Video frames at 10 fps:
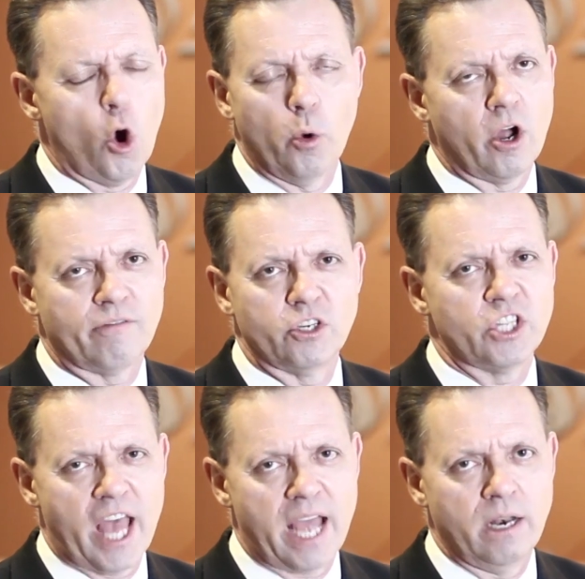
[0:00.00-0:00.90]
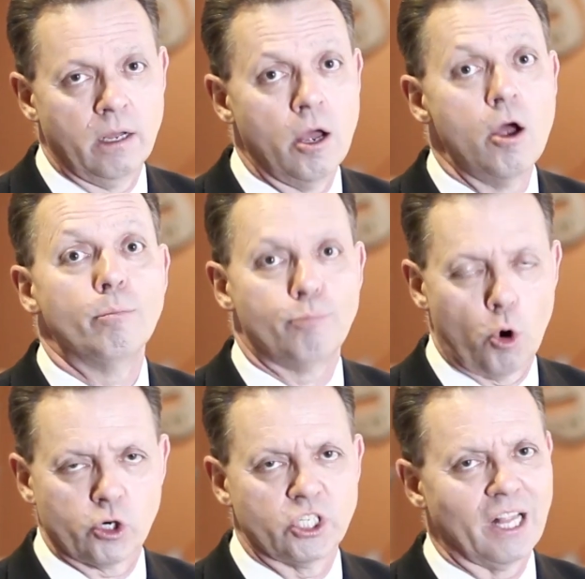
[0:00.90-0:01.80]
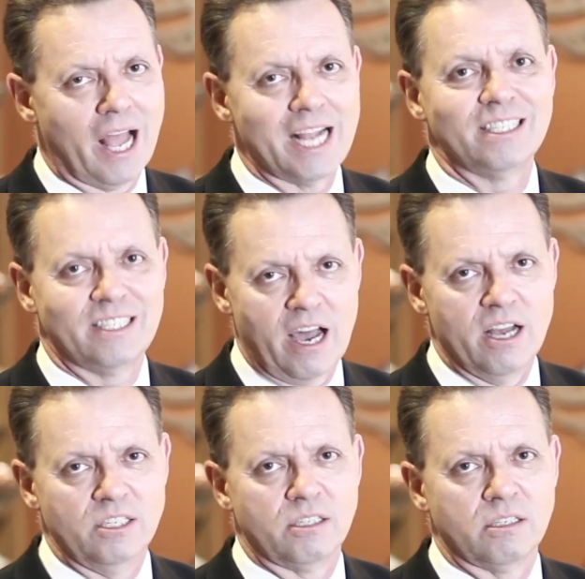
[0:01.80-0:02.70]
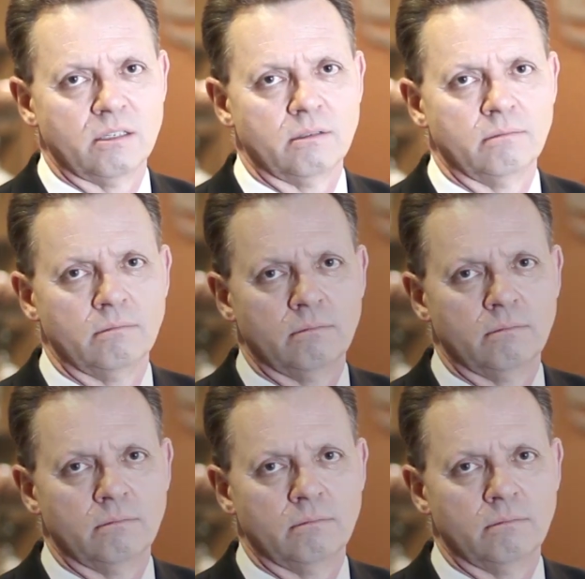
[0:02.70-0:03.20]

No one offers that. Brokers Alliance does.